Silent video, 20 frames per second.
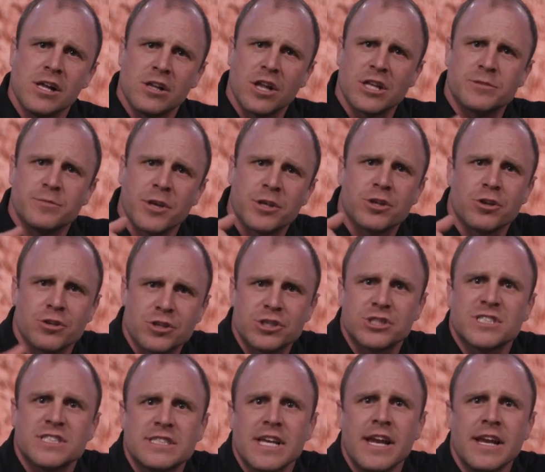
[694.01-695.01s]
Let's make sure
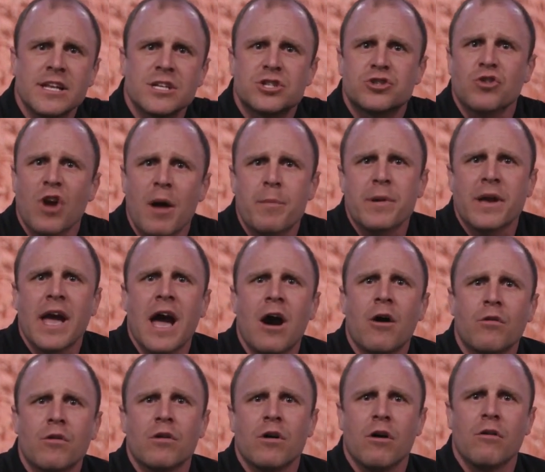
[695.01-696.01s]
seed is dropping
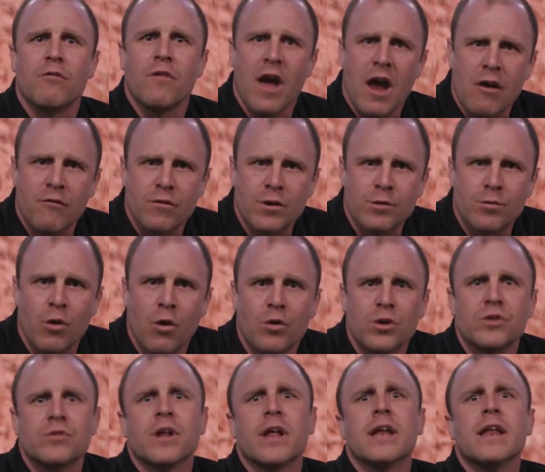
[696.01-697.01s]
out of every row
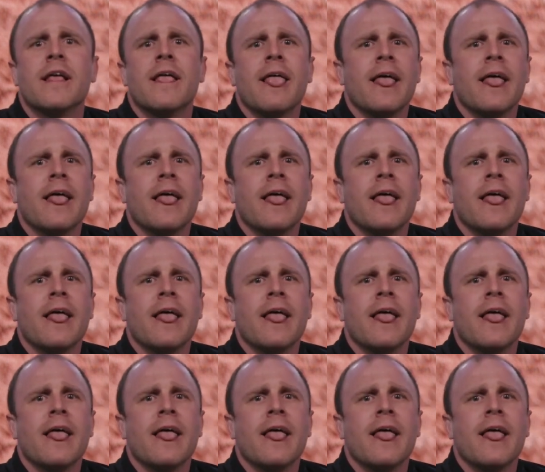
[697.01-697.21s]
unit.